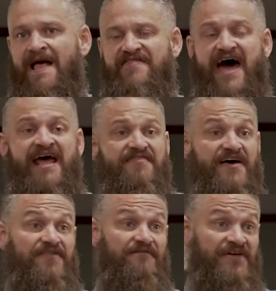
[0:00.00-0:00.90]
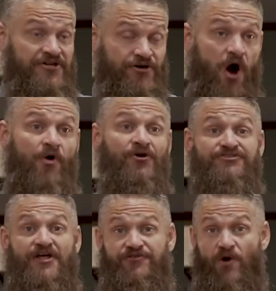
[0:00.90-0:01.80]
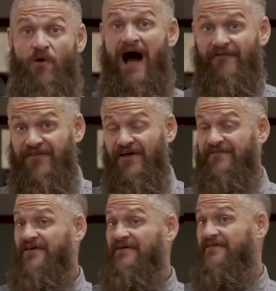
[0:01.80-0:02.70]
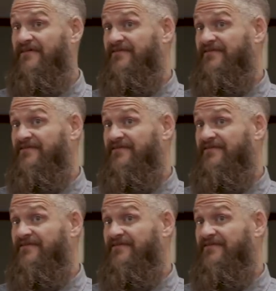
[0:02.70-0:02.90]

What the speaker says: That the vineyard owners that throw out the